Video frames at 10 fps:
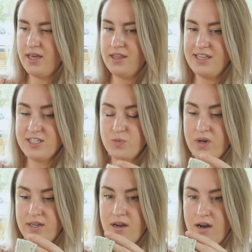This
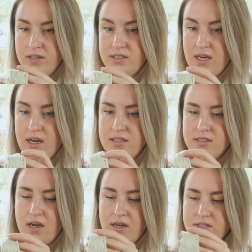one
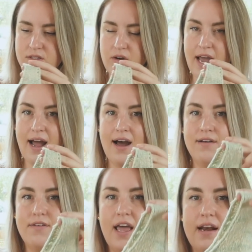does also
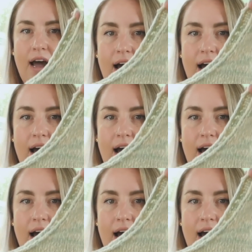have an